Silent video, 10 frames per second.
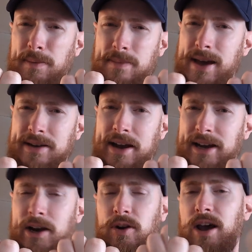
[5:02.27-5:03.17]
might be
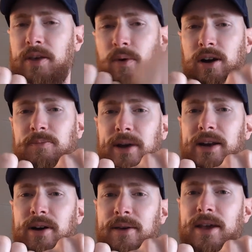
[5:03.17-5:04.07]
magnetic. I don't know how they work. But
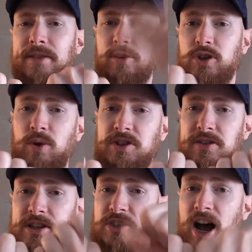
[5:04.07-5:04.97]
anyway, they're
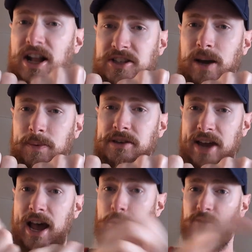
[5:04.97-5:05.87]
switching these dots up and
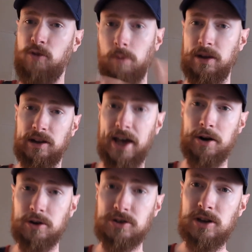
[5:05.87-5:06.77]
down to form the
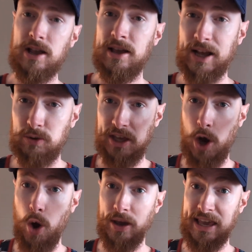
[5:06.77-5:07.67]
letters. That's what they
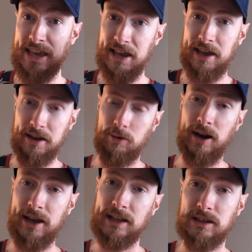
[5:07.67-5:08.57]
call e-ink,
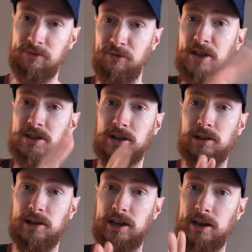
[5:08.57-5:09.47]
right? It's
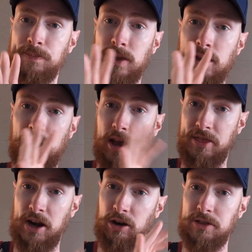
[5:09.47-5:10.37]
physically
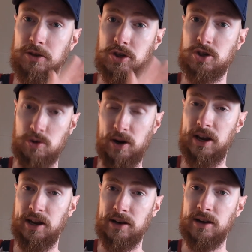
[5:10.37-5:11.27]
there in the
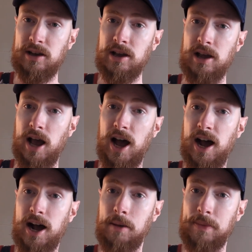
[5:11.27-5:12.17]
screen.
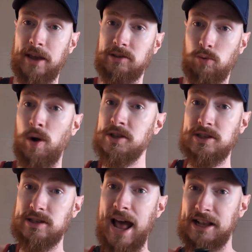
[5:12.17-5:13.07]
And
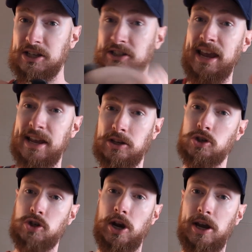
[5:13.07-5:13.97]
once that state
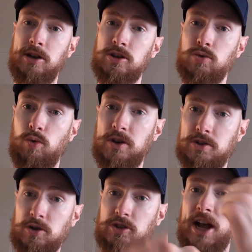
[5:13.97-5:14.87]
is changed,
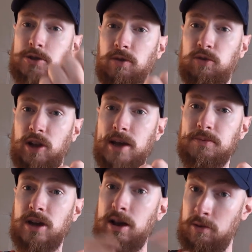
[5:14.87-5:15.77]
once those dots are
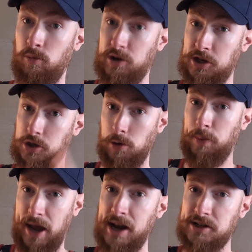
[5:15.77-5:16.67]
flipped, which is your
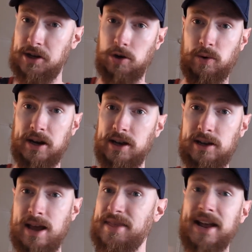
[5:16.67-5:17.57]
page that you're
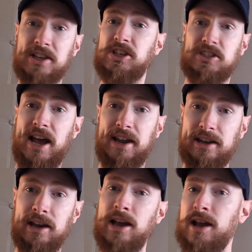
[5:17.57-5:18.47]
reading, that is
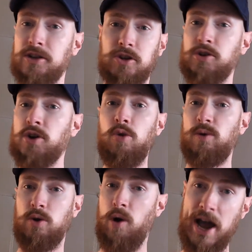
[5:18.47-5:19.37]
static. So you don't
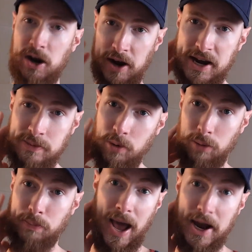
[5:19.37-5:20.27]
require any
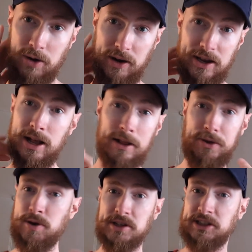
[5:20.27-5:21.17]
more battery.
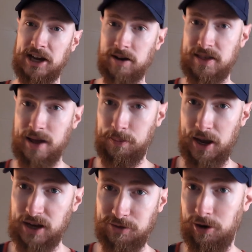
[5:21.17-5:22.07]
You can stare at that
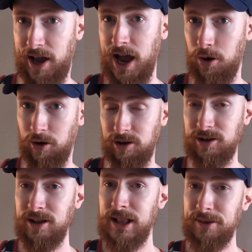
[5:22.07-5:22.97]
page for an
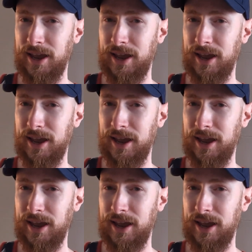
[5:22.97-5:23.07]
hour.